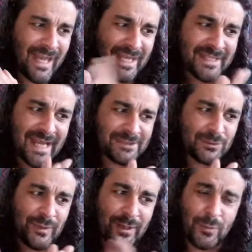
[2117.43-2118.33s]
And
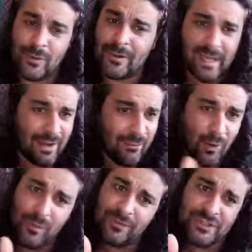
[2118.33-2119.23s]
next week we'll carry
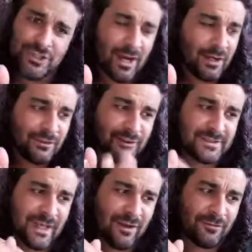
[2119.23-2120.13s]
on with the
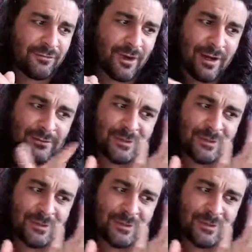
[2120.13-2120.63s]
chakras at five.